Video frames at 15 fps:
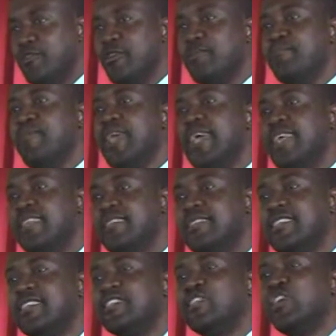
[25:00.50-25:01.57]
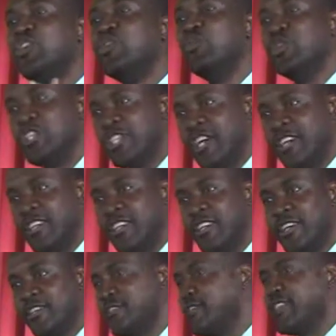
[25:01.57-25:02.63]
remains the solution
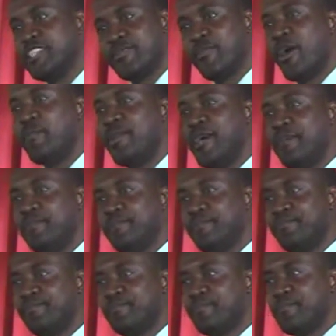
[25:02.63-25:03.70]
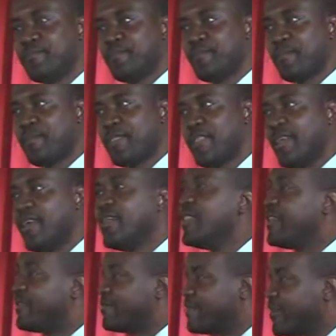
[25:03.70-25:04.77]
to this problem.
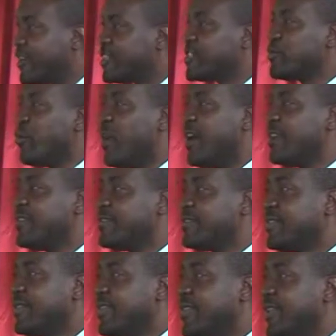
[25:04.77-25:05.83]
The first one